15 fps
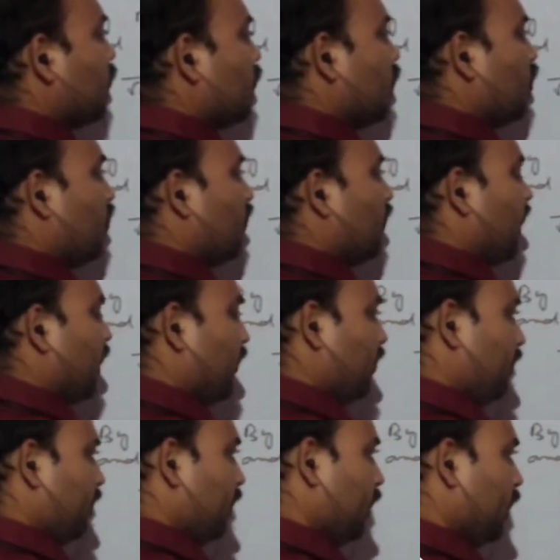root 5.
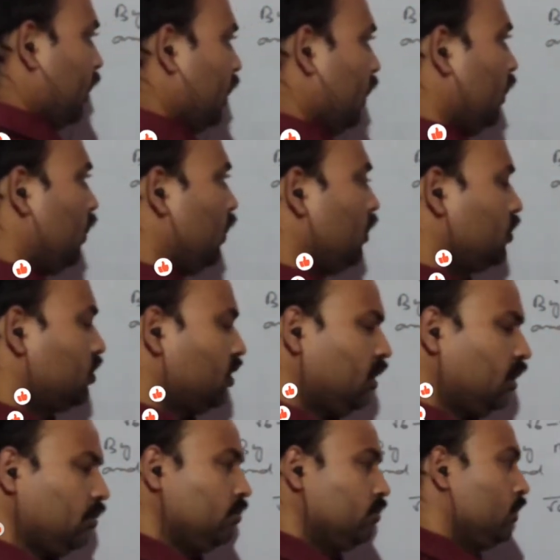
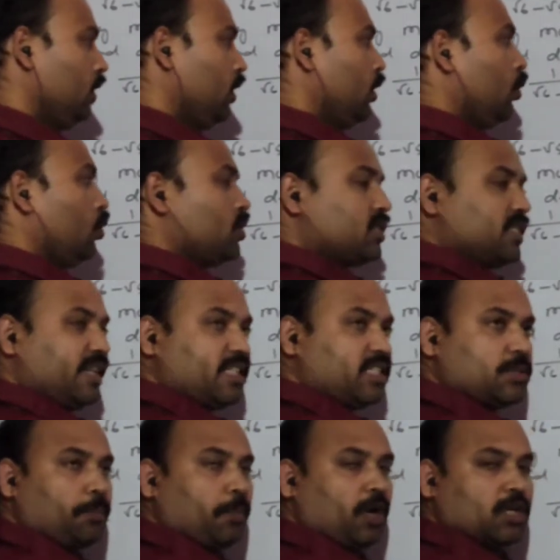So root
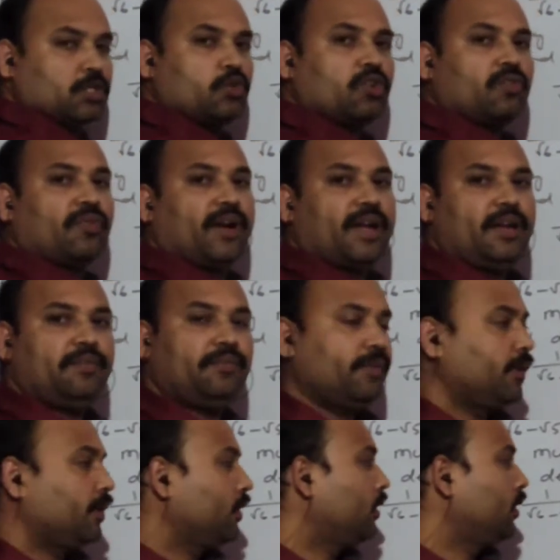6 plus root 5
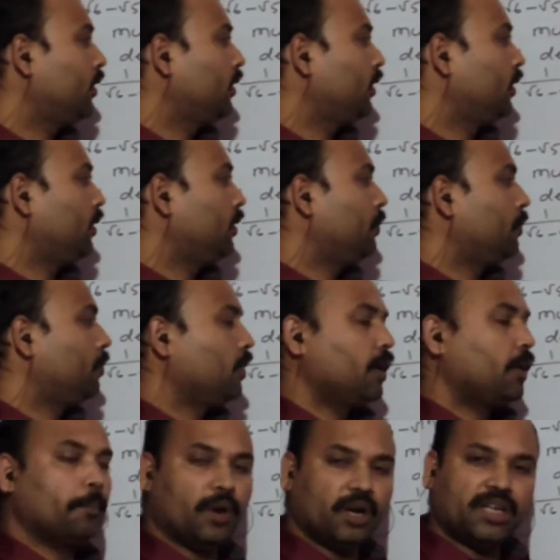
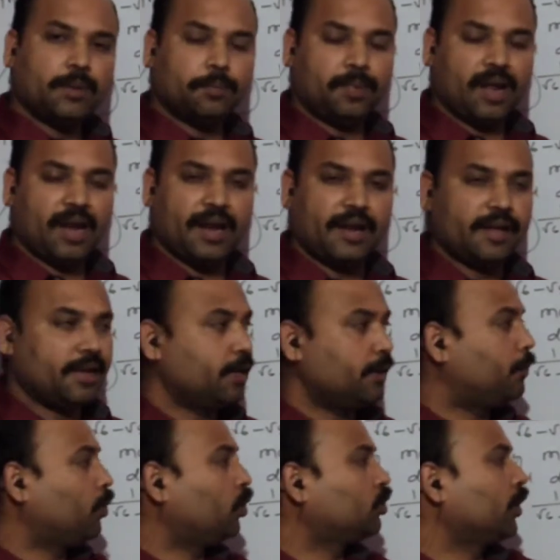multiplied in
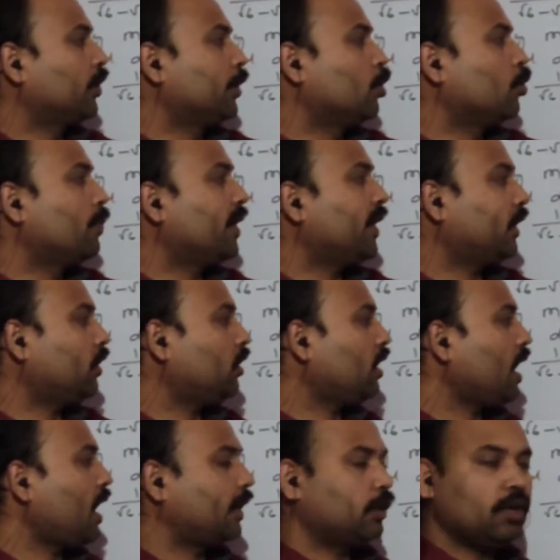both the numerator
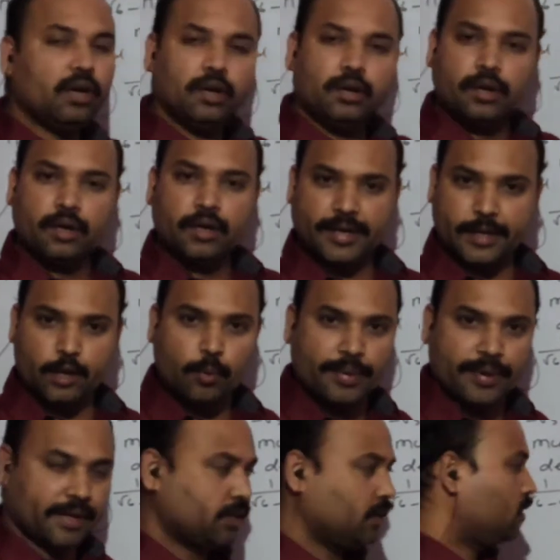and the
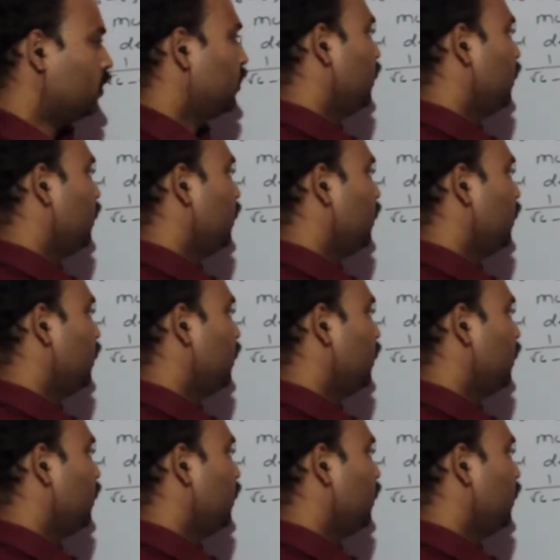denominator.